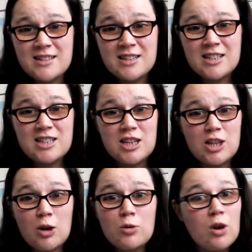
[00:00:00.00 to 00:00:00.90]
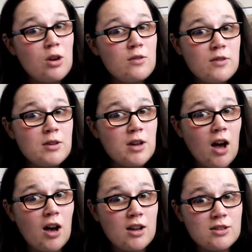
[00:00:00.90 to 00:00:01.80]
You know, COVID,
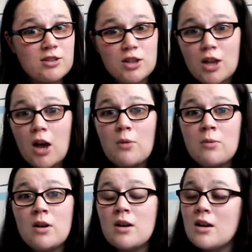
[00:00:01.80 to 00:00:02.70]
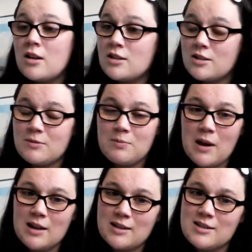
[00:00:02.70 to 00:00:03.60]
guys, you know,
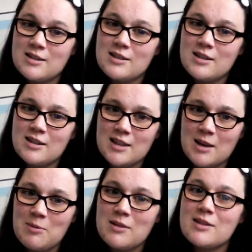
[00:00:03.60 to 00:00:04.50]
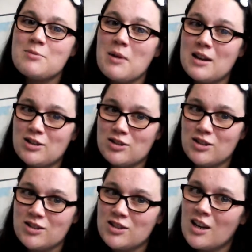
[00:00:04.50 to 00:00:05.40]
space keep it spacious,
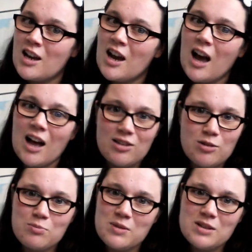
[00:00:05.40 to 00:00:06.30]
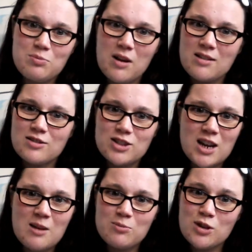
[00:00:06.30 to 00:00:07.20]
and don't be spreading
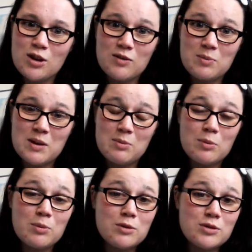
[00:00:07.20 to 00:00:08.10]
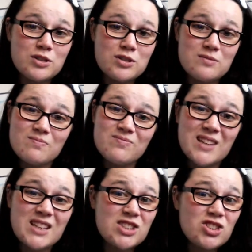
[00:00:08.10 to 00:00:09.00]
germs over people because
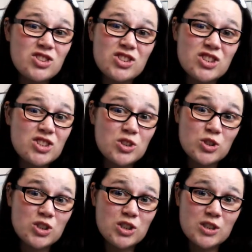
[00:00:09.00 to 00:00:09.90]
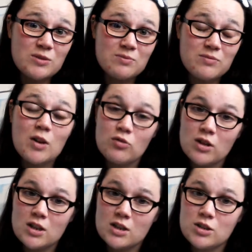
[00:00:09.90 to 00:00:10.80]
that's just disgusting. Really
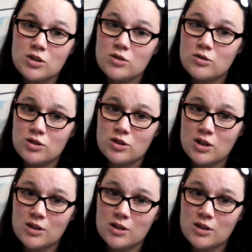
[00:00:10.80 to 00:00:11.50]
disgusting.